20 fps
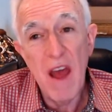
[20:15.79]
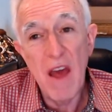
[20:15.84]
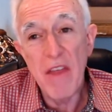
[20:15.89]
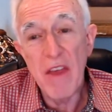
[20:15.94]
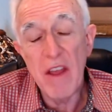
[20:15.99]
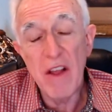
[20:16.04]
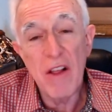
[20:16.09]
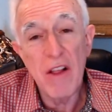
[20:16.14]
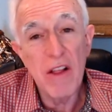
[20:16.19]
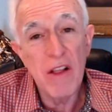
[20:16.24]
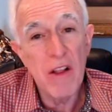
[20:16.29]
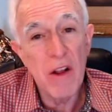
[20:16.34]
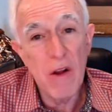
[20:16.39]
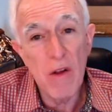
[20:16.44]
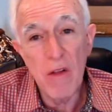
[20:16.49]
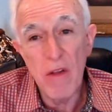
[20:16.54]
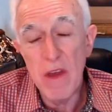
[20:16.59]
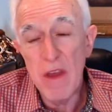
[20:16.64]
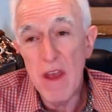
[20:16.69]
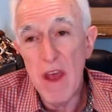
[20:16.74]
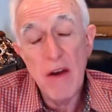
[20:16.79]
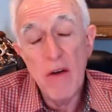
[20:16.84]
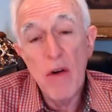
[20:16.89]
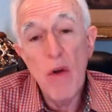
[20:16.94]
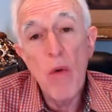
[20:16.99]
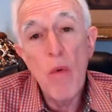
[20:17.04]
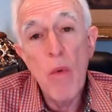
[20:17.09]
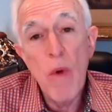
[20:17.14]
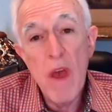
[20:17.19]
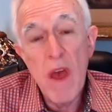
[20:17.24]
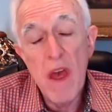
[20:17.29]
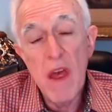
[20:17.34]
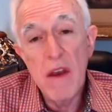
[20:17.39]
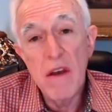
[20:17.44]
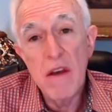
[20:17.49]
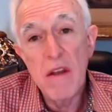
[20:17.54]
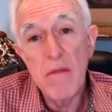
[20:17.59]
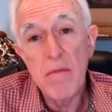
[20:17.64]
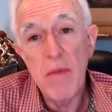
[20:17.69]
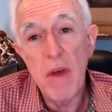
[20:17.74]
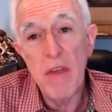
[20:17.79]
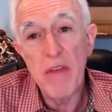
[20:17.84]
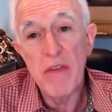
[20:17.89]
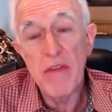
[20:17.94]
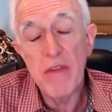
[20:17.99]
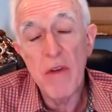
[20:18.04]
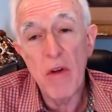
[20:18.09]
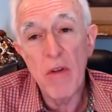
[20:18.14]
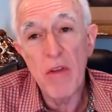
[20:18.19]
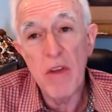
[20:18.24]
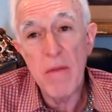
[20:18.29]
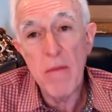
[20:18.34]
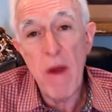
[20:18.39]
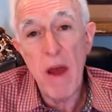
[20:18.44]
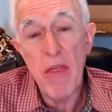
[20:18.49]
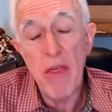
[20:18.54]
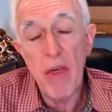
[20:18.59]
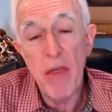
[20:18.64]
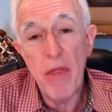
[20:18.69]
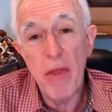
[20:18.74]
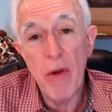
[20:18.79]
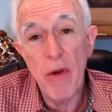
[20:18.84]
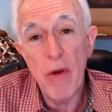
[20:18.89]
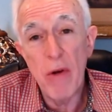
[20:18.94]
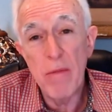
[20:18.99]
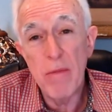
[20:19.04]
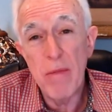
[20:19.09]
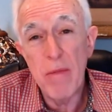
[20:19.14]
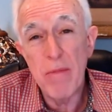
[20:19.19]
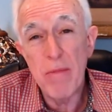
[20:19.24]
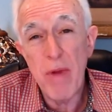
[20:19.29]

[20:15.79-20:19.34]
I think clearly, I don't know when, but certainly by the third,